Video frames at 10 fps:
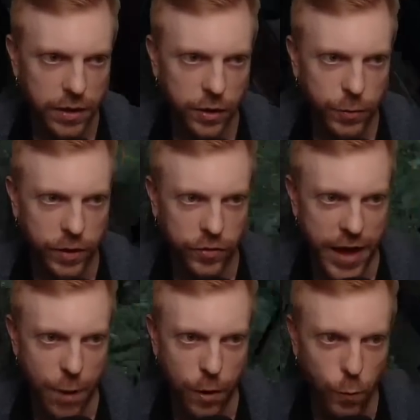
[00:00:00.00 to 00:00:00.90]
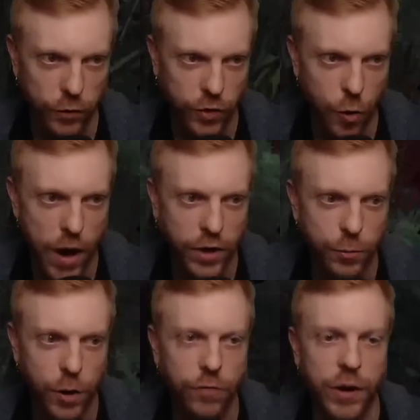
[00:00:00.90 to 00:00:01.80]
is because that one wasn't quite as
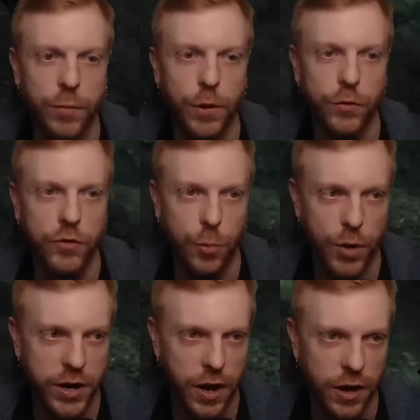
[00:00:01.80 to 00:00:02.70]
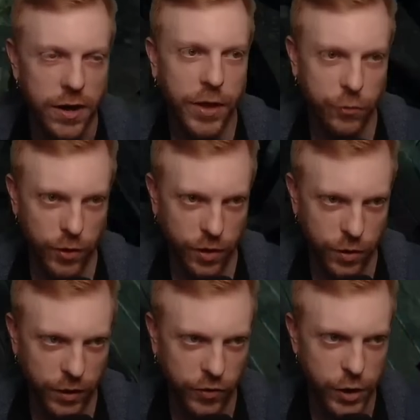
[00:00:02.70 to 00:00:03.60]
perfect, but it was still pretty good. But that's one of the
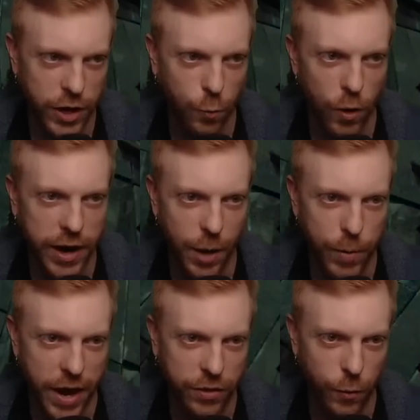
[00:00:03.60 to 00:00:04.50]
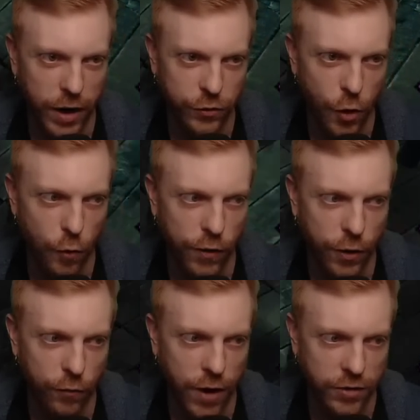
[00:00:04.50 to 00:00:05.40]
things that you can work on pathing-wise over and
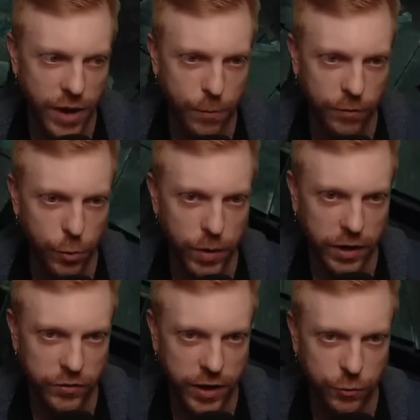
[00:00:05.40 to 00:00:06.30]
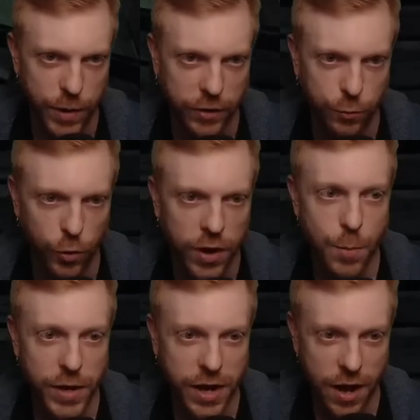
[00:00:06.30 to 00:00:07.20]
over, on top of looping as tight as possible.
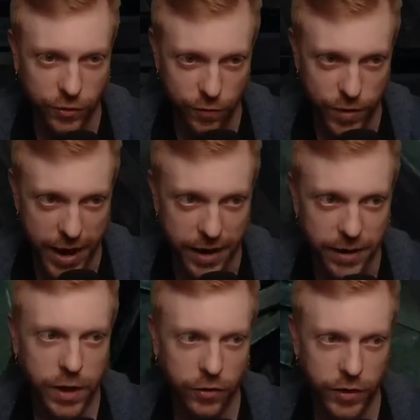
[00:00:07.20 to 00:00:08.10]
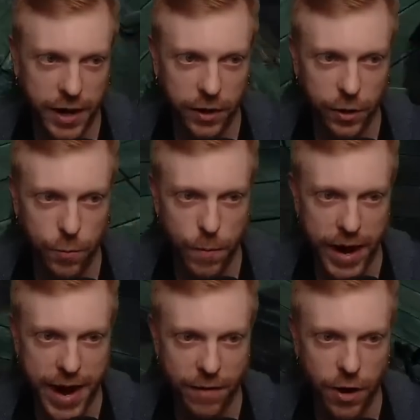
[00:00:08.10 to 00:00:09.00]
And because of that, because the killer
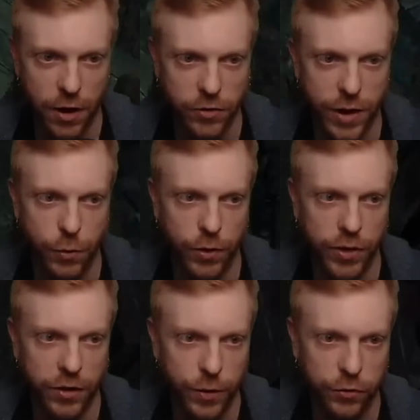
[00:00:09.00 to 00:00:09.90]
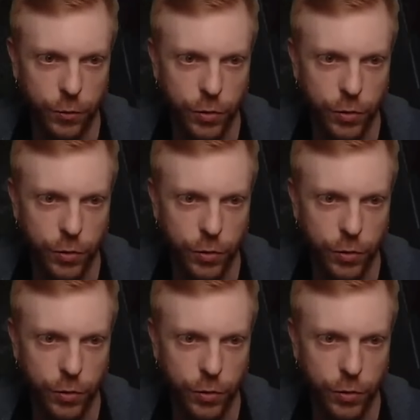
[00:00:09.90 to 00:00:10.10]
might have a hard time doing that, especially